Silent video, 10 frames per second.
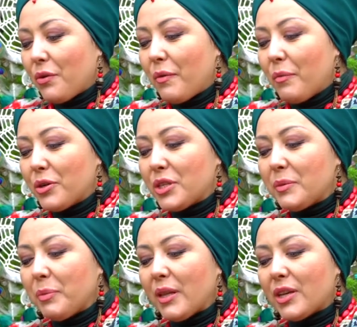because the
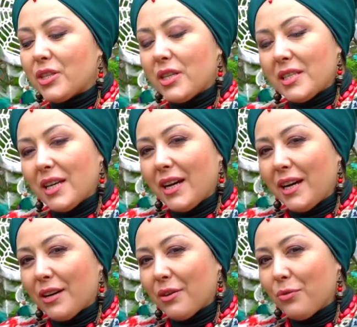spirit wants to
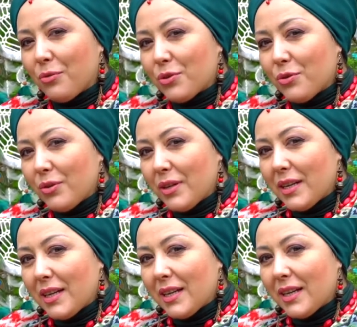help every
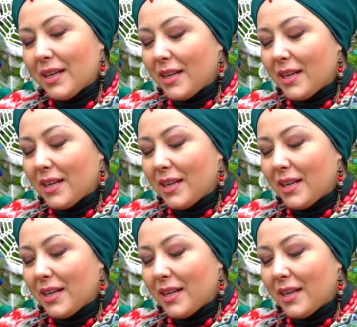person.